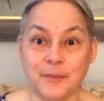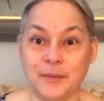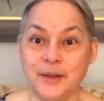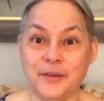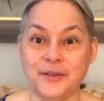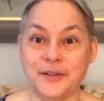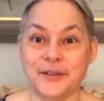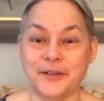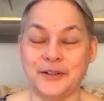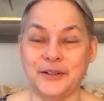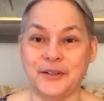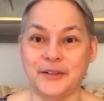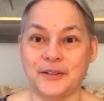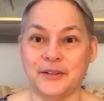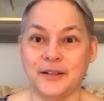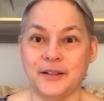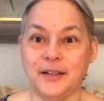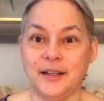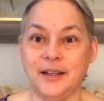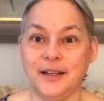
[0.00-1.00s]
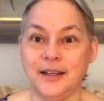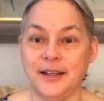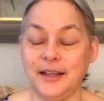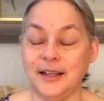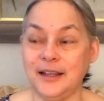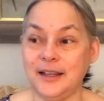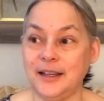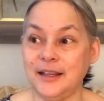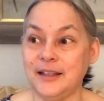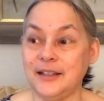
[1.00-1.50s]
musicals.
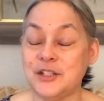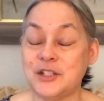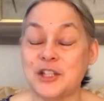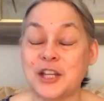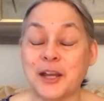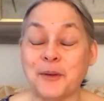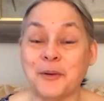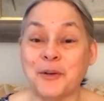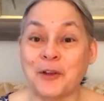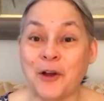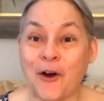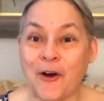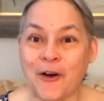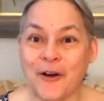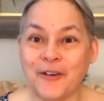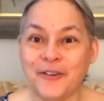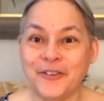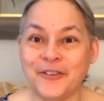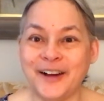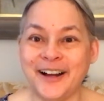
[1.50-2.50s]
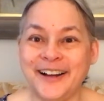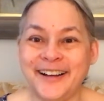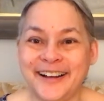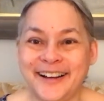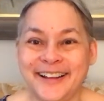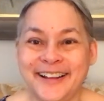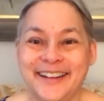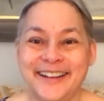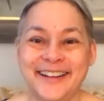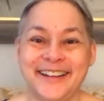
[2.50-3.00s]
She was
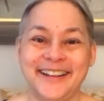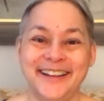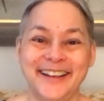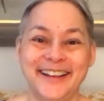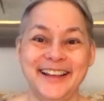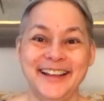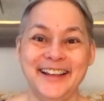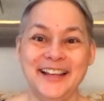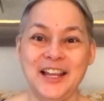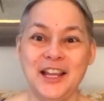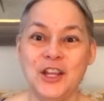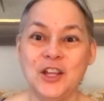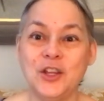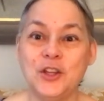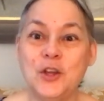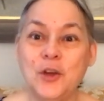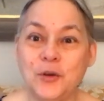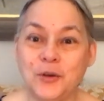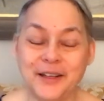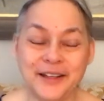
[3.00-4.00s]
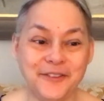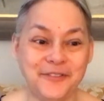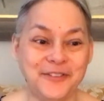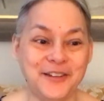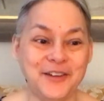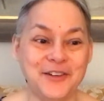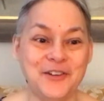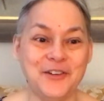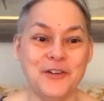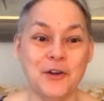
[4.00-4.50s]
horrified. You lived
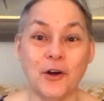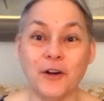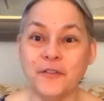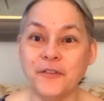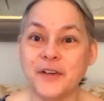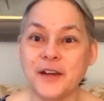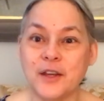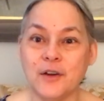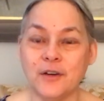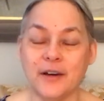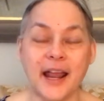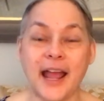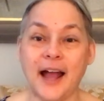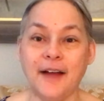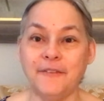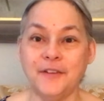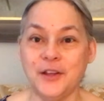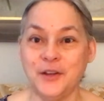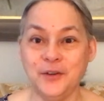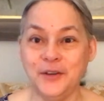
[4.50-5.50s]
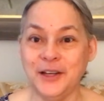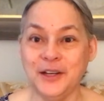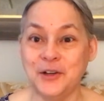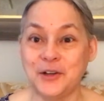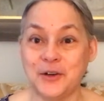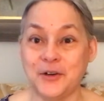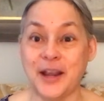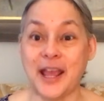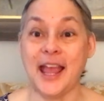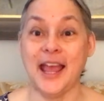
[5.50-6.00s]
in New York for a year and a half and you didn't
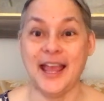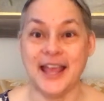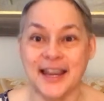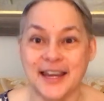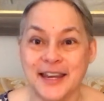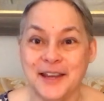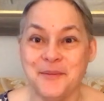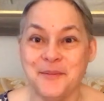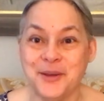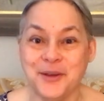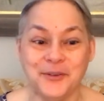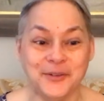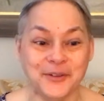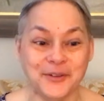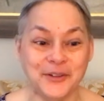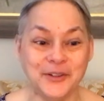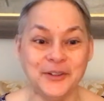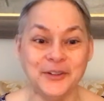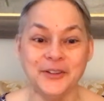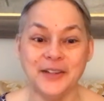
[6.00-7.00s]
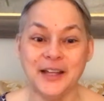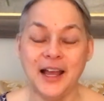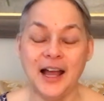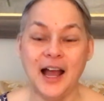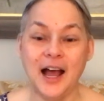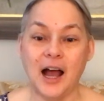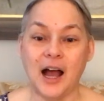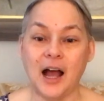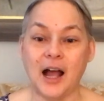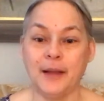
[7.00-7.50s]
go to any musicals?
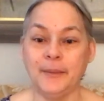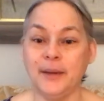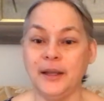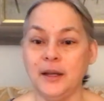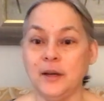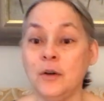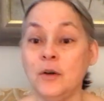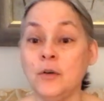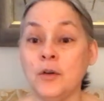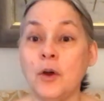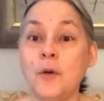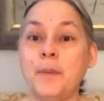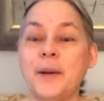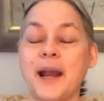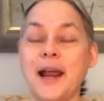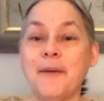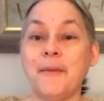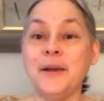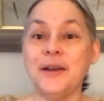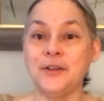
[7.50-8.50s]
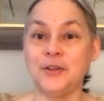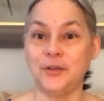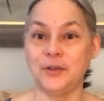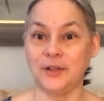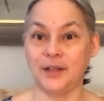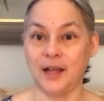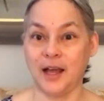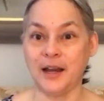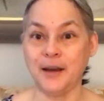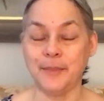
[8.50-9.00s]
I'm like, no, but I went to a
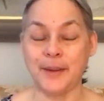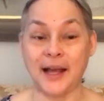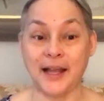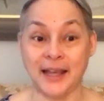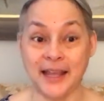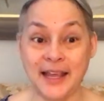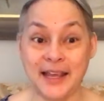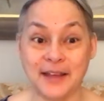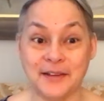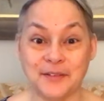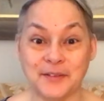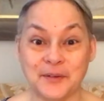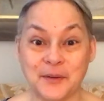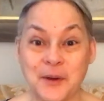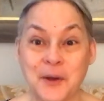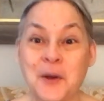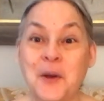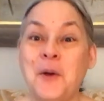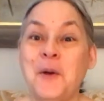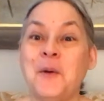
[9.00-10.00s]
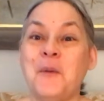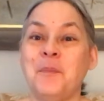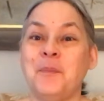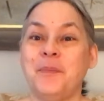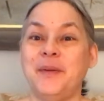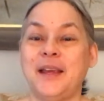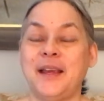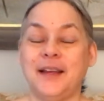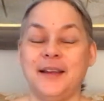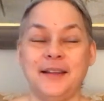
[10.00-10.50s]
lot of ballets,
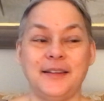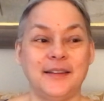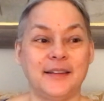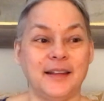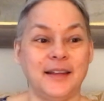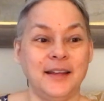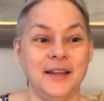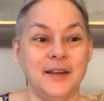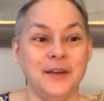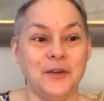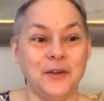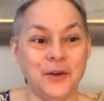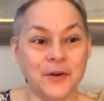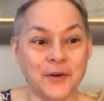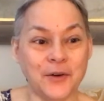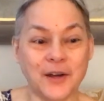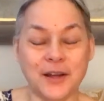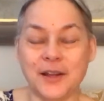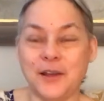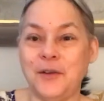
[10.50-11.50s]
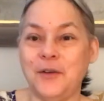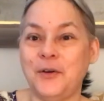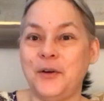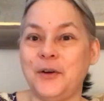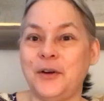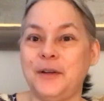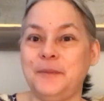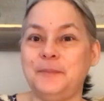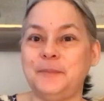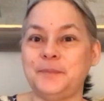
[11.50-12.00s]
because in New York you
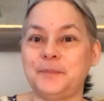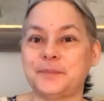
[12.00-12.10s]
could